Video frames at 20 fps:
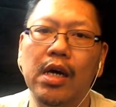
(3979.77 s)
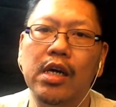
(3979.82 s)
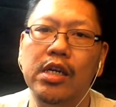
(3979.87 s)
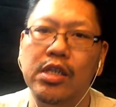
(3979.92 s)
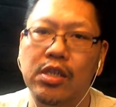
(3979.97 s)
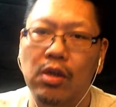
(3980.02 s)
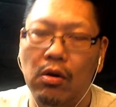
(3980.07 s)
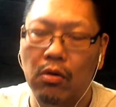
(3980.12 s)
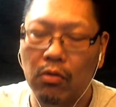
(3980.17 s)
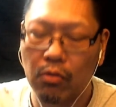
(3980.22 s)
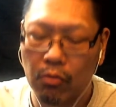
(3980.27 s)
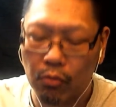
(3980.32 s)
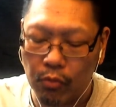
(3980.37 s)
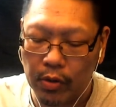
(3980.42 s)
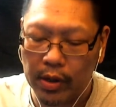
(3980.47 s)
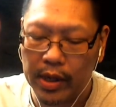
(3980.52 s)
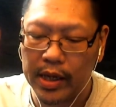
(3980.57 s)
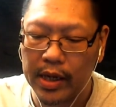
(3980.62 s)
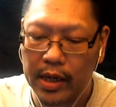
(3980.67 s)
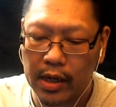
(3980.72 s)
So
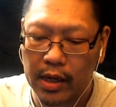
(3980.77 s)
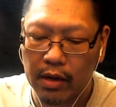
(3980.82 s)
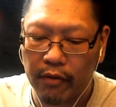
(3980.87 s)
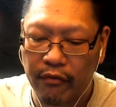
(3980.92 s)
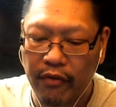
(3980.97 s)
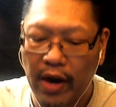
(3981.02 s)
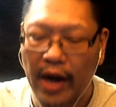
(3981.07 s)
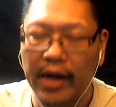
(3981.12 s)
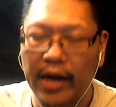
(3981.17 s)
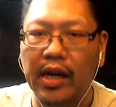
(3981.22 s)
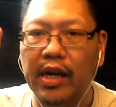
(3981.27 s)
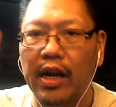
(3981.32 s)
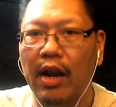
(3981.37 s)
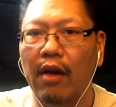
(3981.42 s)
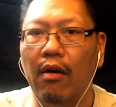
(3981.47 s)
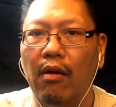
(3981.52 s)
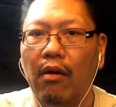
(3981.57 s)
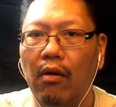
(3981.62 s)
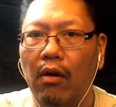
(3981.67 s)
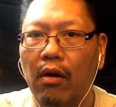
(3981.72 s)
really find a
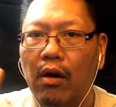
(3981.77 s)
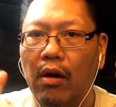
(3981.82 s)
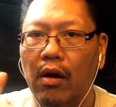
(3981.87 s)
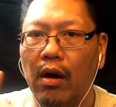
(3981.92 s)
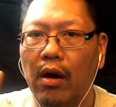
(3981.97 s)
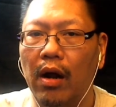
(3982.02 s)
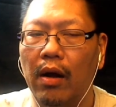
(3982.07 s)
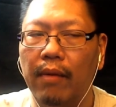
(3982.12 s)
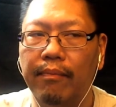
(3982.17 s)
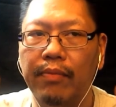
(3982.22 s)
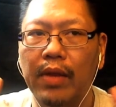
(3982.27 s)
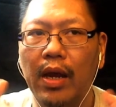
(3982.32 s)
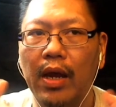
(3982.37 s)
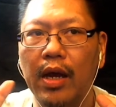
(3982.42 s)
narrow